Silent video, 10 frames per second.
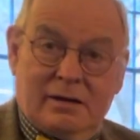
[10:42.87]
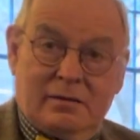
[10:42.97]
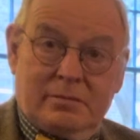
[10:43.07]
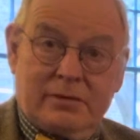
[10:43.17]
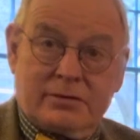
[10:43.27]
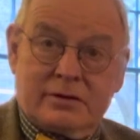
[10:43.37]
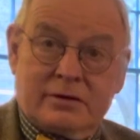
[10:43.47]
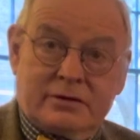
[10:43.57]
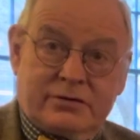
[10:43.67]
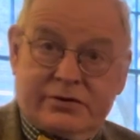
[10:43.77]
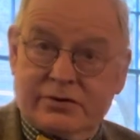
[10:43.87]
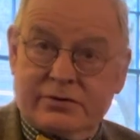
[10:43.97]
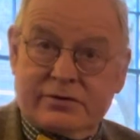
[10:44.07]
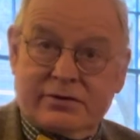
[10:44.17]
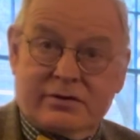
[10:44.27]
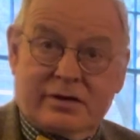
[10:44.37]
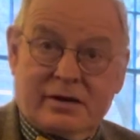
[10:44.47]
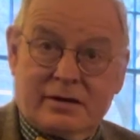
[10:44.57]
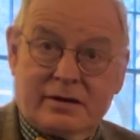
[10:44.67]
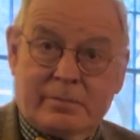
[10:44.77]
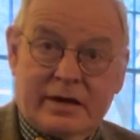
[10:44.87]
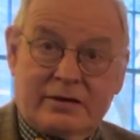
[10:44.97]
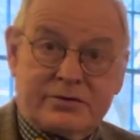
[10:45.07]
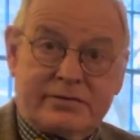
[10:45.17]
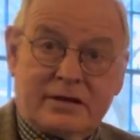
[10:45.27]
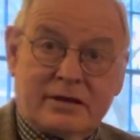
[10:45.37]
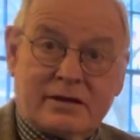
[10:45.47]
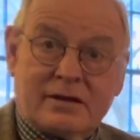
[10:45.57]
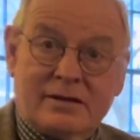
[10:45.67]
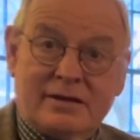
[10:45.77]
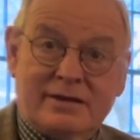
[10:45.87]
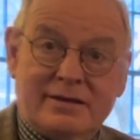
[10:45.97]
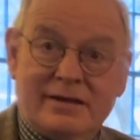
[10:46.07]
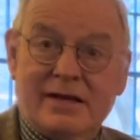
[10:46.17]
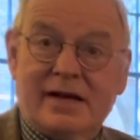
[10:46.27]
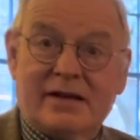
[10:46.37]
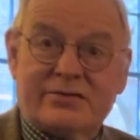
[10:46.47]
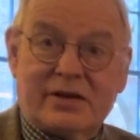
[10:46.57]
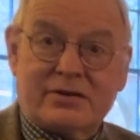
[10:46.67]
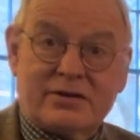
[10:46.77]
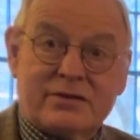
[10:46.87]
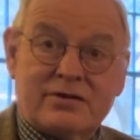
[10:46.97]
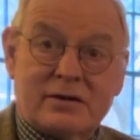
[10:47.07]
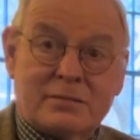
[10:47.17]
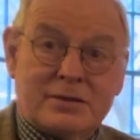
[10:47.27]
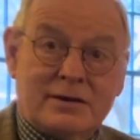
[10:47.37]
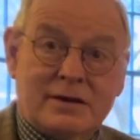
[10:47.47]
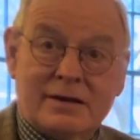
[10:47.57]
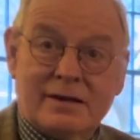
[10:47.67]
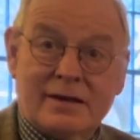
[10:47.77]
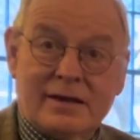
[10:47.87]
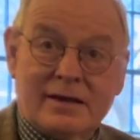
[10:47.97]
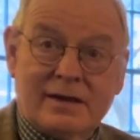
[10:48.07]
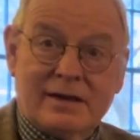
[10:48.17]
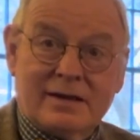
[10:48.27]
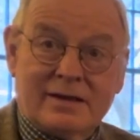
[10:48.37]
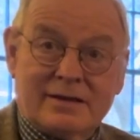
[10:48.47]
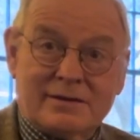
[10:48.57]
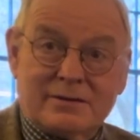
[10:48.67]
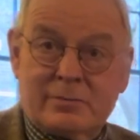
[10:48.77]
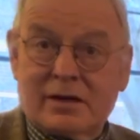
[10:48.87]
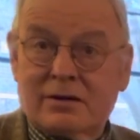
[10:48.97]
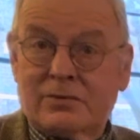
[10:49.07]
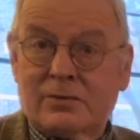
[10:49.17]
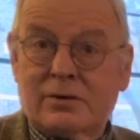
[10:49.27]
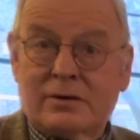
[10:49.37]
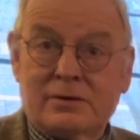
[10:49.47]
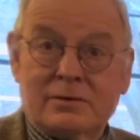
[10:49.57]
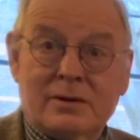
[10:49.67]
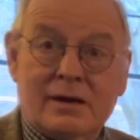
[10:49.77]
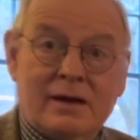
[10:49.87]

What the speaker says: People that have discussed the Battle of Trafalgar sat at this table, or the Battle of Waterloo.